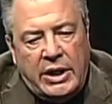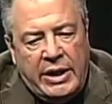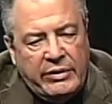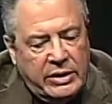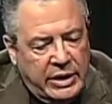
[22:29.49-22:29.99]

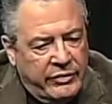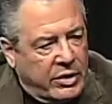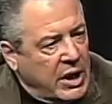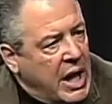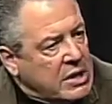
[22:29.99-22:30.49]
in, in the
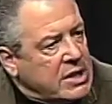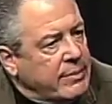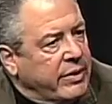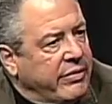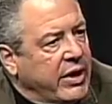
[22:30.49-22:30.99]

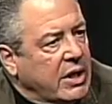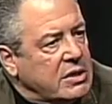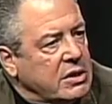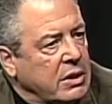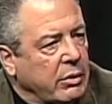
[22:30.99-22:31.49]
concept of
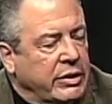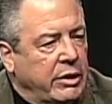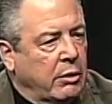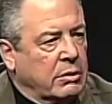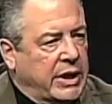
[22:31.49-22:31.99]
things. You know, in the
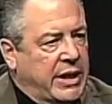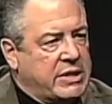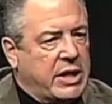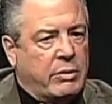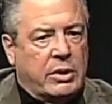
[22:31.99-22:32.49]
old days,
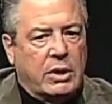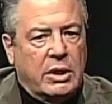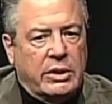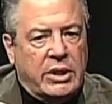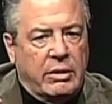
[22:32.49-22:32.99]
they would,
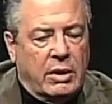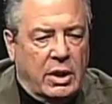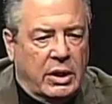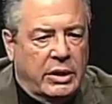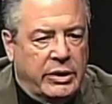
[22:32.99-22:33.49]
they,
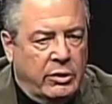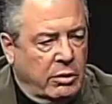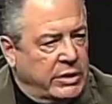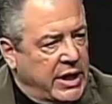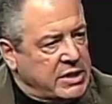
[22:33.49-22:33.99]
uh, in the
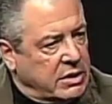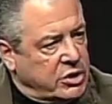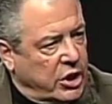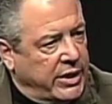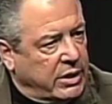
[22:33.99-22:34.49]
old days in
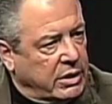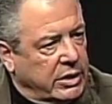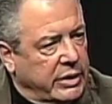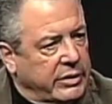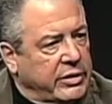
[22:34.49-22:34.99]
China,
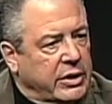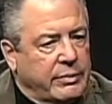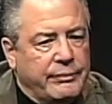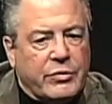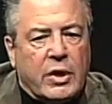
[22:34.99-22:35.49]

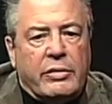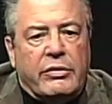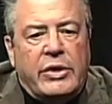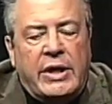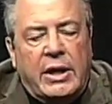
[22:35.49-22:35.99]
the,
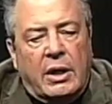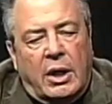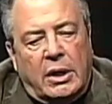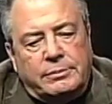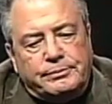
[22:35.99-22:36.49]
the
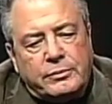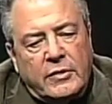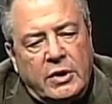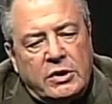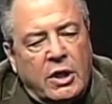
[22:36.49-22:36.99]
uh,
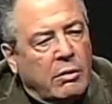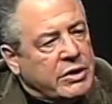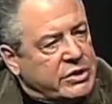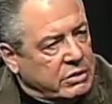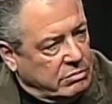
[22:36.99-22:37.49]

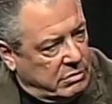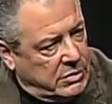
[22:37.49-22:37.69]
Taoist and